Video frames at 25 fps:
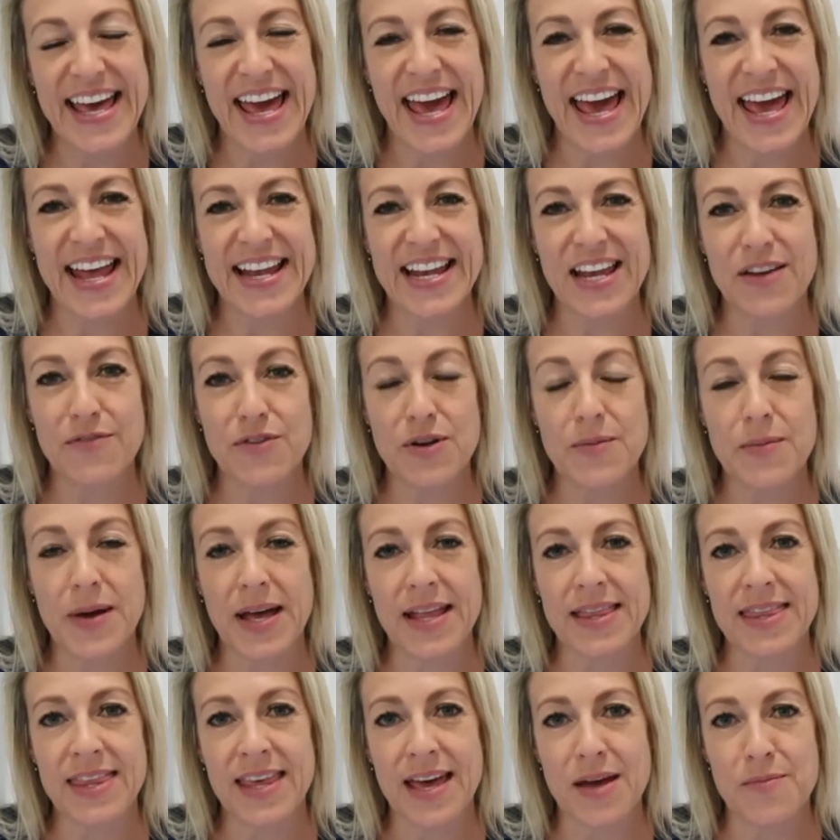and every
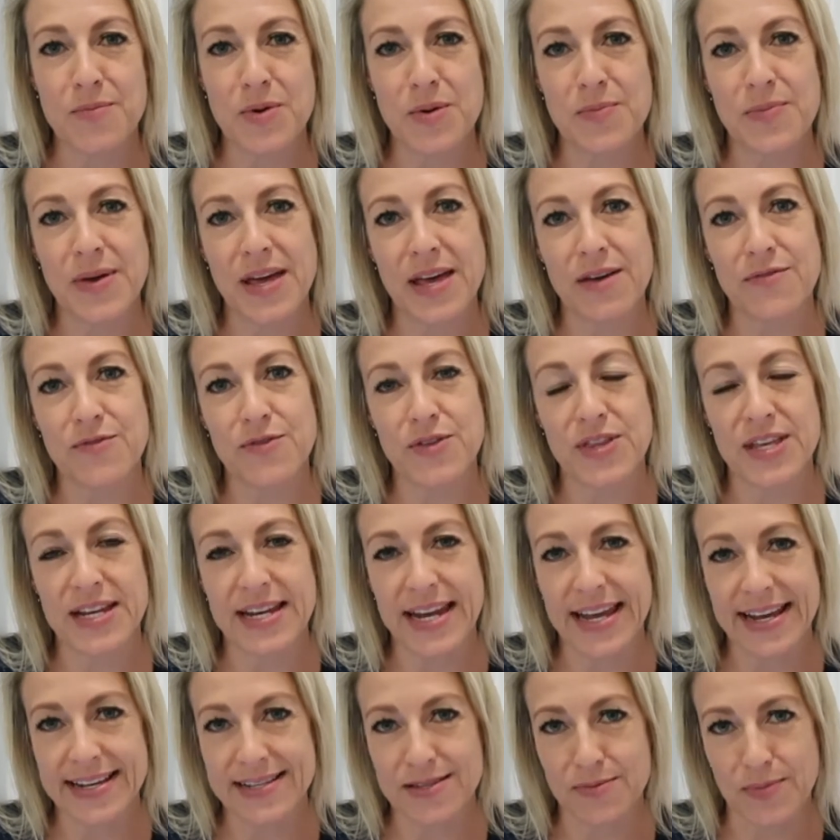month I prepare for the
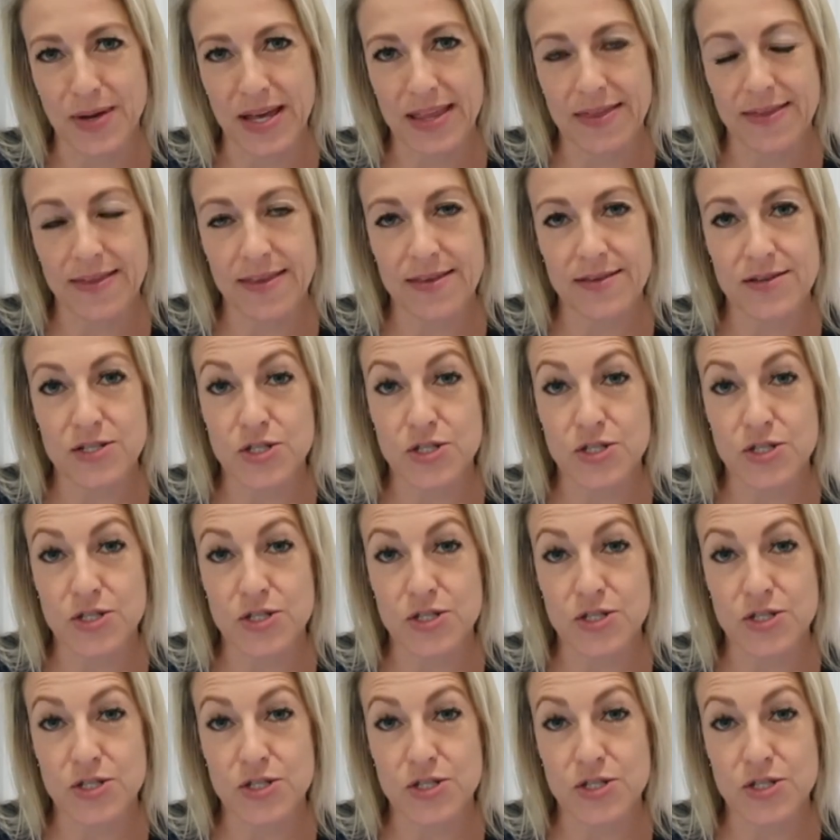next month.